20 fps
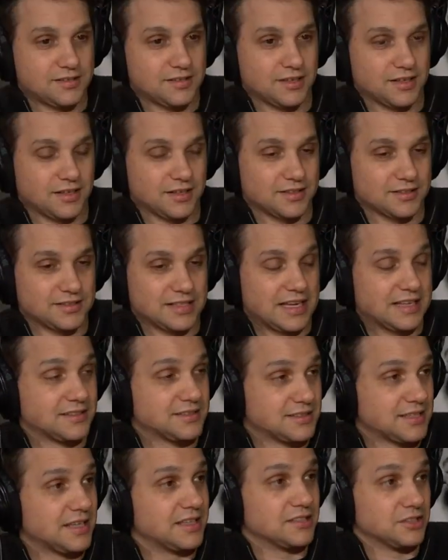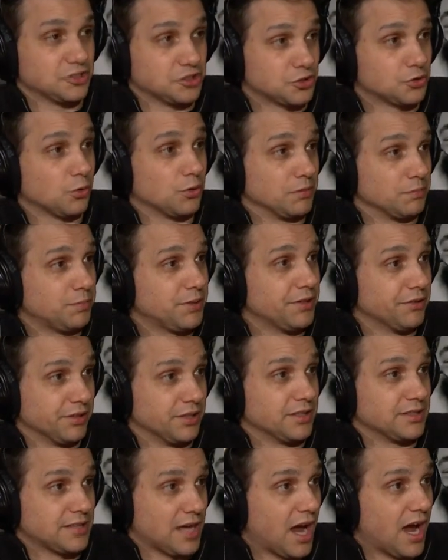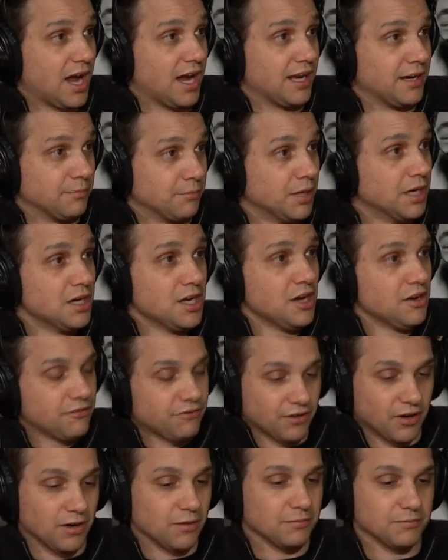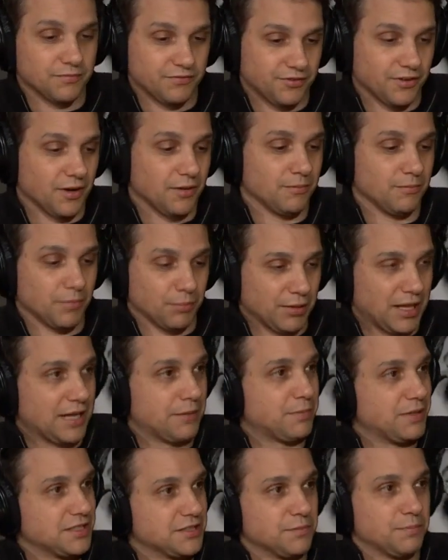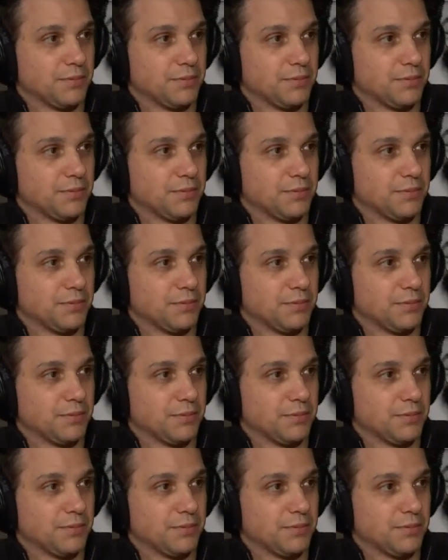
uh, sad to say, is a short period of time. I know. From from blank piece of